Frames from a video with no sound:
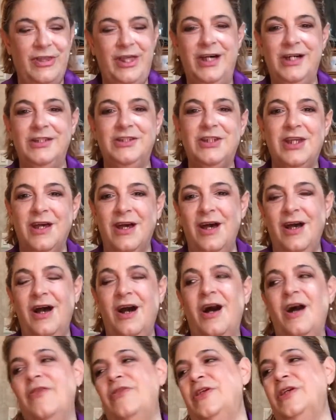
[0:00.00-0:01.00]
that
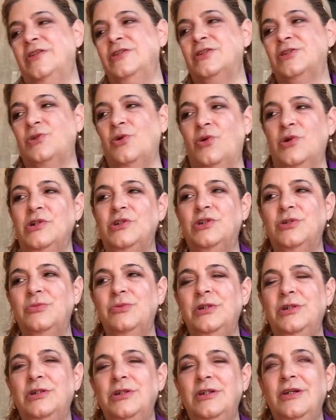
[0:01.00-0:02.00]
I think is going to
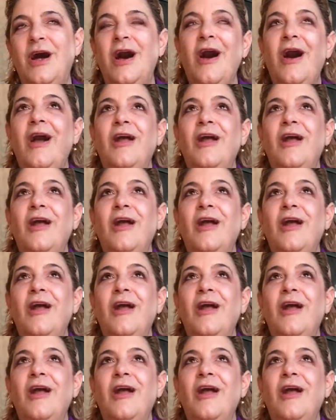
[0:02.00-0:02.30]
be